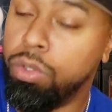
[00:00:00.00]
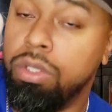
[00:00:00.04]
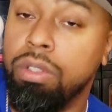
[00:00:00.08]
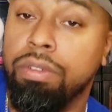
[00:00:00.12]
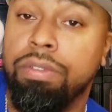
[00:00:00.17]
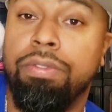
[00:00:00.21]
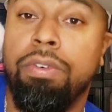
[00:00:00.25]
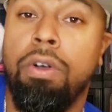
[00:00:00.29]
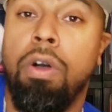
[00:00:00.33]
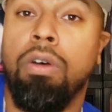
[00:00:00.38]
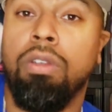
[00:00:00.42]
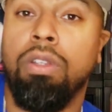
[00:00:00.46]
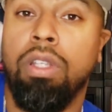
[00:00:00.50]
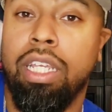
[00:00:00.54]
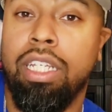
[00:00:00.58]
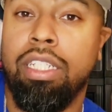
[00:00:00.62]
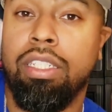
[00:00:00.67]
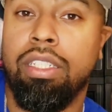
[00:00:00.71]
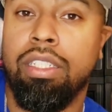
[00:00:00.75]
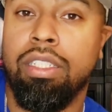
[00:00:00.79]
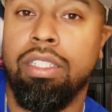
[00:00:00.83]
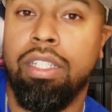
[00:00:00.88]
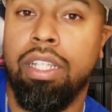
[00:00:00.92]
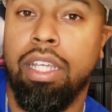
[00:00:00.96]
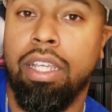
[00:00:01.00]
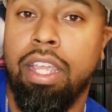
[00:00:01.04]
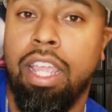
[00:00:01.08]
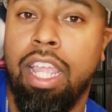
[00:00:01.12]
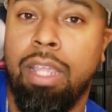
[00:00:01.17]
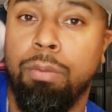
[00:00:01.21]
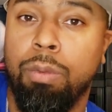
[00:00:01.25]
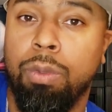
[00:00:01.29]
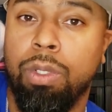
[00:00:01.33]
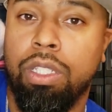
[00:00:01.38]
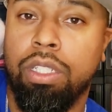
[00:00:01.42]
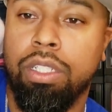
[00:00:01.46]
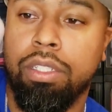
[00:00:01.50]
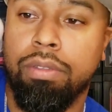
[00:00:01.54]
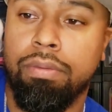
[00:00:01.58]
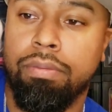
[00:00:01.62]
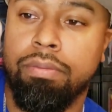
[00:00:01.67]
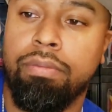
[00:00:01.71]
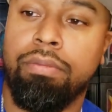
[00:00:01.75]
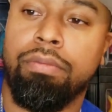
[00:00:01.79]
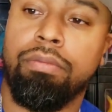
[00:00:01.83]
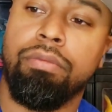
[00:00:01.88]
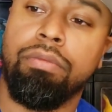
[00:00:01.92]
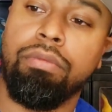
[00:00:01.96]
default laces that came with it.
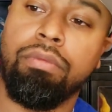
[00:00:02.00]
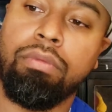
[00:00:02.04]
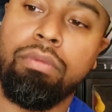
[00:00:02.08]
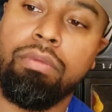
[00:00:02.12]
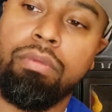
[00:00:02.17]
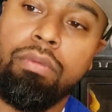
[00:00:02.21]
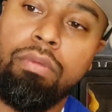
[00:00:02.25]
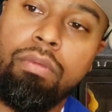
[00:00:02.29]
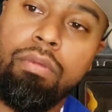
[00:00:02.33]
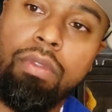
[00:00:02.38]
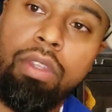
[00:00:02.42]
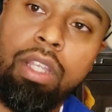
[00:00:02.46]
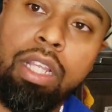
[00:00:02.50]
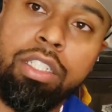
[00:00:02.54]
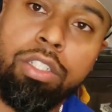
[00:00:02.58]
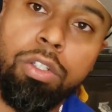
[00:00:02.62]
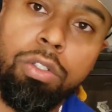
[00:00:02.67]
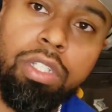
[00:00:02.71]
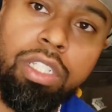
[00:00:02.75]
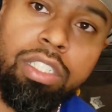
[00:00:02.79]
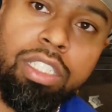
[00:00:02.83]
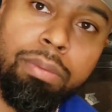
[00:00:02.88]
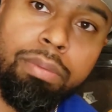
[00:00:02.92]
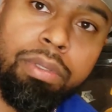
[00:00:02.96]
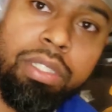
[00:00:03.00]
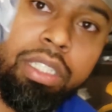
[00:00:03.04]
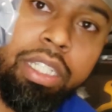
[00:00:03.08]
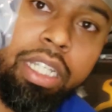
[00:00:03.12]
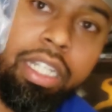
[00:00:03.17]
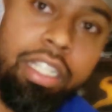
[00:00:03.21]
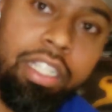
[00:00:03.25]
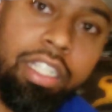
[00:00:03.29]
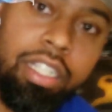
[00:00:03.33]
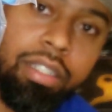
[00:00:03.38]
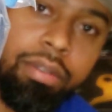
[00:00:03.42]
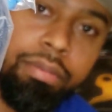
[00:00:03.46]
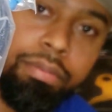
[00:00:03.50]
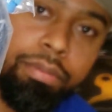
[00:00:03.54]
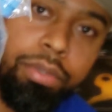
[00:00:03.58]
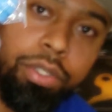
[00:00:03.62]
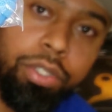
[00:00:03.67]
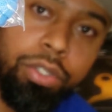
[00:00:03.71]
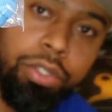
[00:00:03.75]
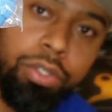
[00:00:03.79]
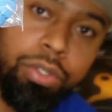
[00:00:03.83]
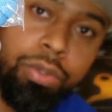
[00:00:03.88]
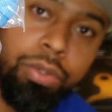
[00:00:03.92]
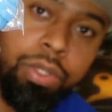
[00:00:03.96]
So this Obsidian
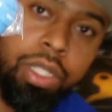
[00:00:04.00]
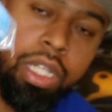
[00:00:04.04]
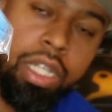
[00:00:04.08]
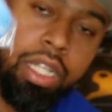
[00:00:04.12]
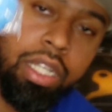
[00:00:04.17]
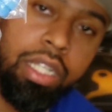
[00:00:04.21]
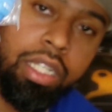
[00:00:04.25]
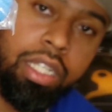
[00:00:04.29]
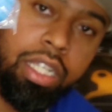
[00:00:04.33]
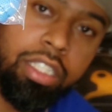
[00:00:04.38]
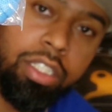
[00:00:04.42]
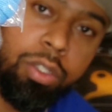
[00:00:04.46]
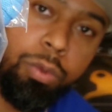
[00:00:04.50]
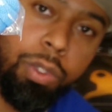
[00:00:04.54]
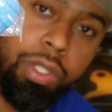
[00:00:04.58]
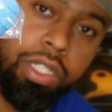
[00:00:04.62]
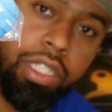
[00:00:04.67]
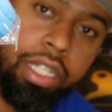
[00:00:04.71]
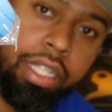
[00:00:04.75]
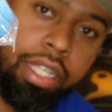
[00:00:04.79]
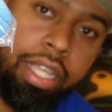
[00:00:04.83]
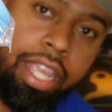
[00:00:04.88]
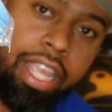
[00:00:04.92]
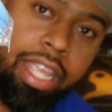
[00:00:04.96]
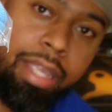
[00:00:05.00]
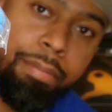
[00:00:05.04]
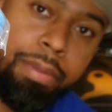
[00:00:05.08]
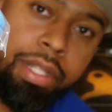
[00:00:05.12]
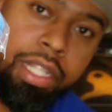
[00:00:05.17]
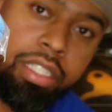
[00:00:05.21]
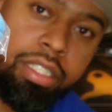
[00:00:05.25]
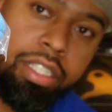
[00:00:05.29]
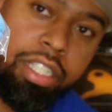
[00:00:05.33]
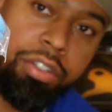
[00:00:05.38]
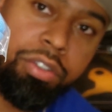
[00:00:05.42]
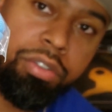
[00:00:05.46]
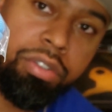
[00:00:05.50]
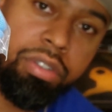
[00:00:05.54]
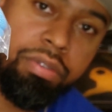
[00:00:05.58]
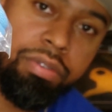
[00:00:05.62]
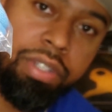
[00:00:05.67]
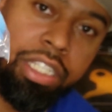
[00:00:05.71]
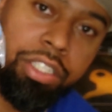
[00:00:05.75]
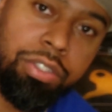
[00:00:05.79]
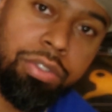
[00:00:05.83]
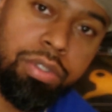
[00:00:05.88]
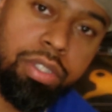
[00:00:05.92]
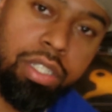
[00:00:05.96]
blue is the one that came in the sneaker
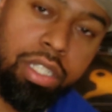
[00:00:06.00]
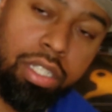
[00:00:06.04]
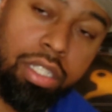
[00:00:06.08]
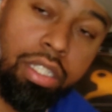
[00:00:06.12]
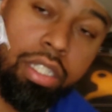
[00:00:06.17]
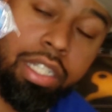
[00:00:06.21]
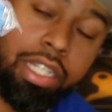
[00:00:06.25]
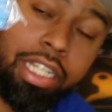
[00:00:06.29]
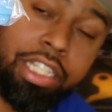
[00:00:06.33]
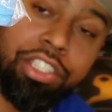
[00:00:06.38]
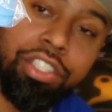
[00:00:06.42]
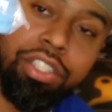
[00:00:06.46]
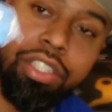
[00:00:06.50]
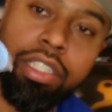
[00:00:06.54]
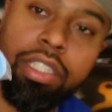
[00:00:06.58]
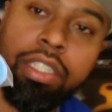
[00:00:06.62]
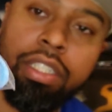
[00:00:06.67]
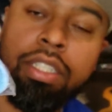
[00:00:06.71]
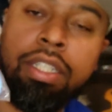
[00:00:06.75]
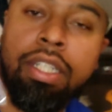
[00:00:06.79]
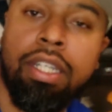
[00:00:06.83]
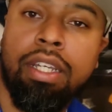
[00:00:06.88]
initially,